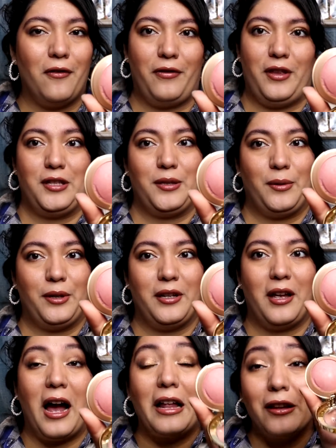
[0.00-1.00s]
this
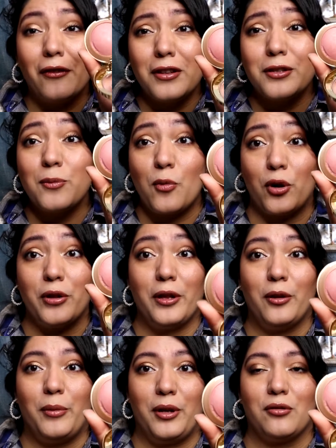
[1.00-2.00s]
one. I love this one more than
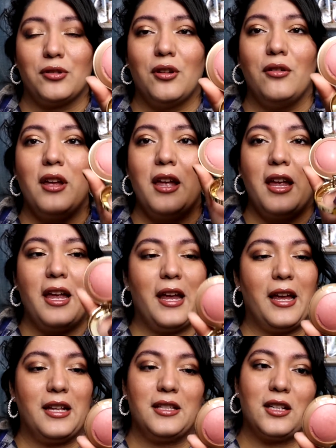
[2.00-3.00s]
Luminoso.
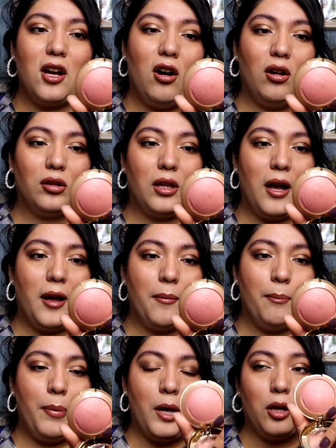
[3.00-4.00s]
It's called
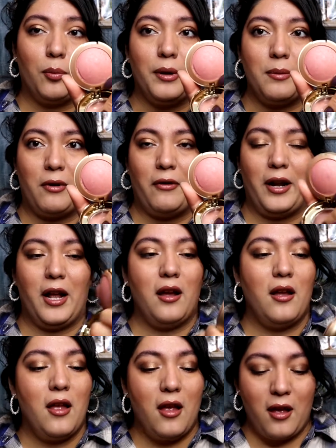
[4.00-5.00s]
Petal
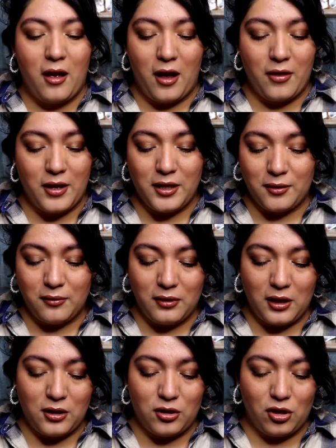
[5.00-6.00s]
Primavera, and this one
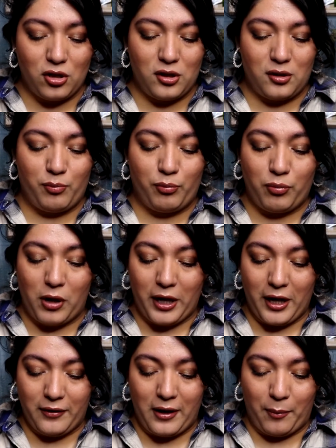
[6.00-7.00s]
is just,
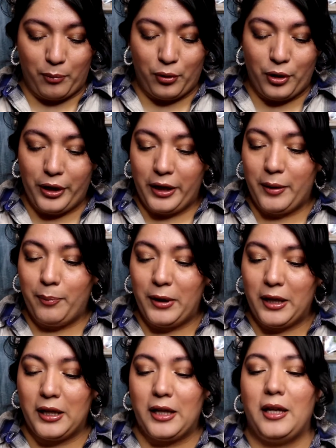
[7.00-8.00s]
again, that pretty
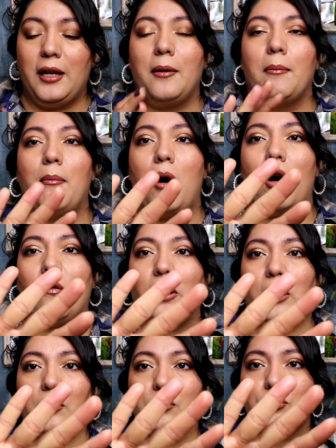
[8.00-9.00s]
pinky mauve
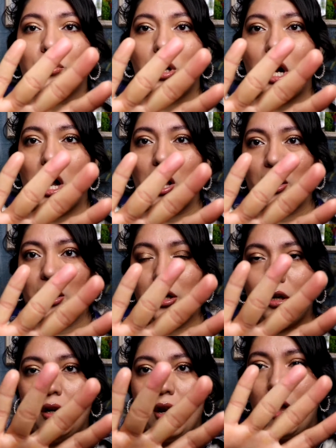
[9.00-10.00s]
neutral
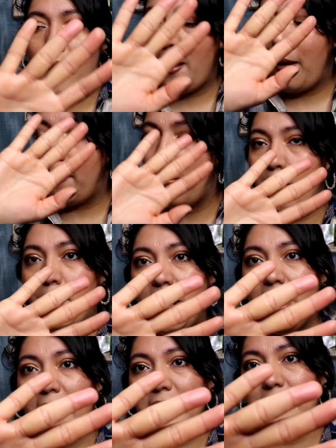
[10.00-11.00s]
color,
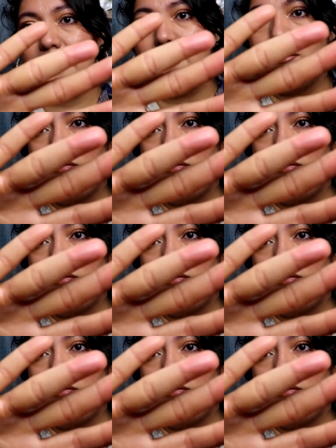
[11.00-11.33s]
but